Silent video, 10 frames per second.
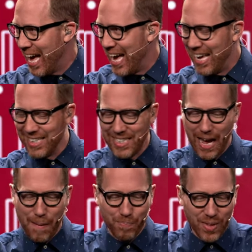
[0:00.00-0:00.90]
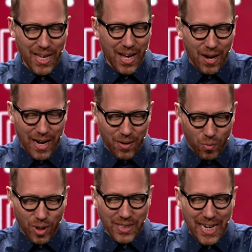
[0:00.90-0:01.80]
And um, uh,
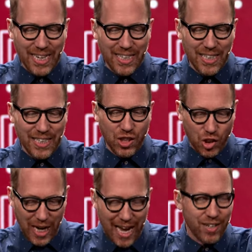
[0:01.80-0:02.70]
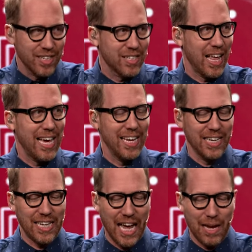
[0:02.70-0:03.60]
one day he, he shattered his leg in
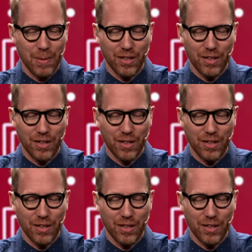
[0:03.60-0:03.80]
a game,